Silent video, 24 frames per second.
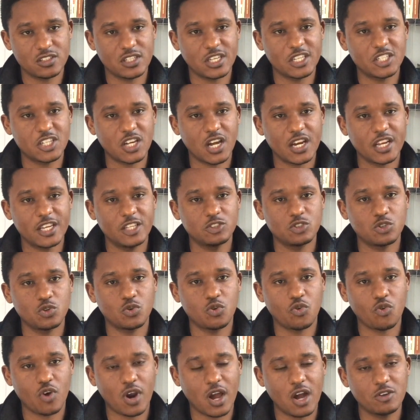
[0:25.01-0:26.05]
They shot into
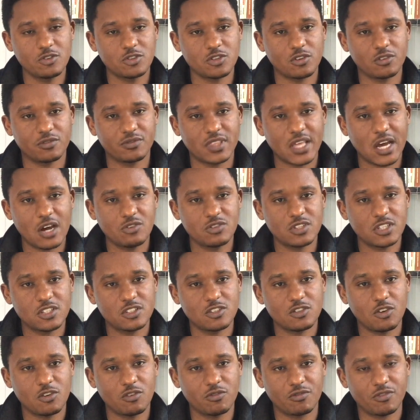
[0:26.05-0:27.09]
crowds of
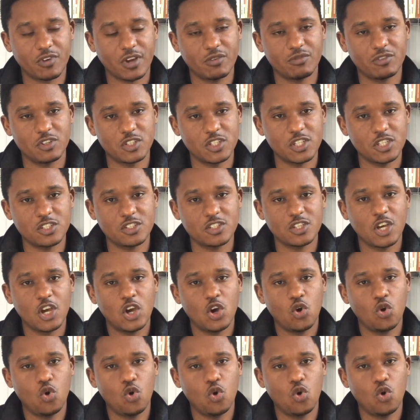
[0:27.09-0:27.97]
thousands of refugees